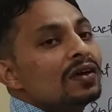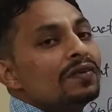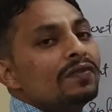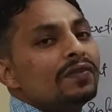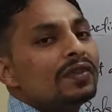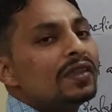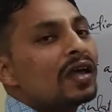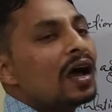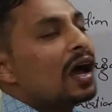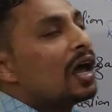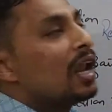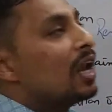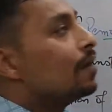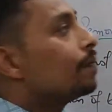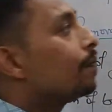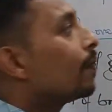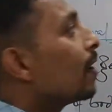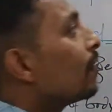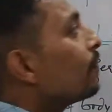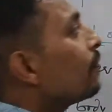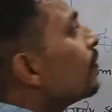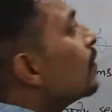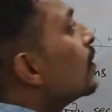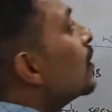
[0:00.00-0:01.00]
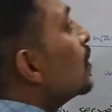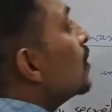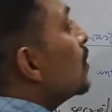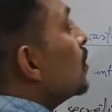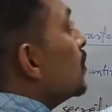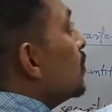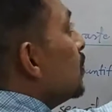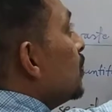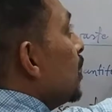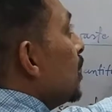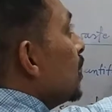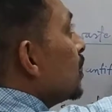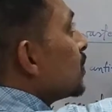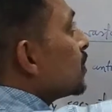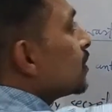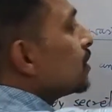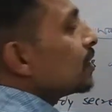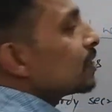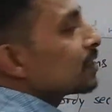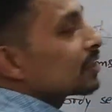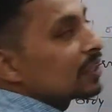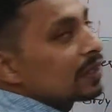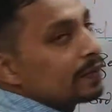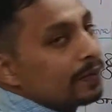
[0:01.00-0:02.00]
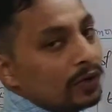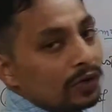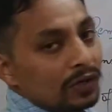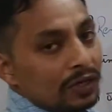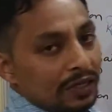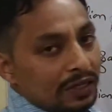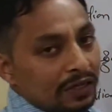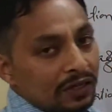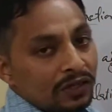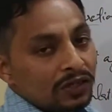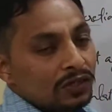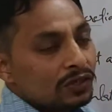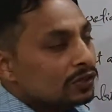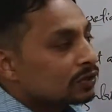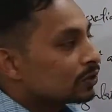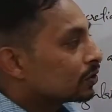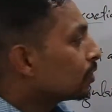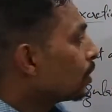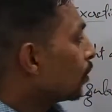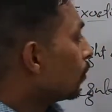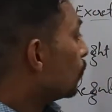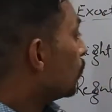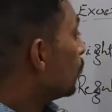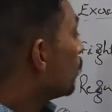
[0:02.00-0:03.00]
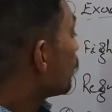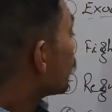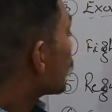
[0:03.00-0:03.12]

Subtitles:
with the help of this system only. So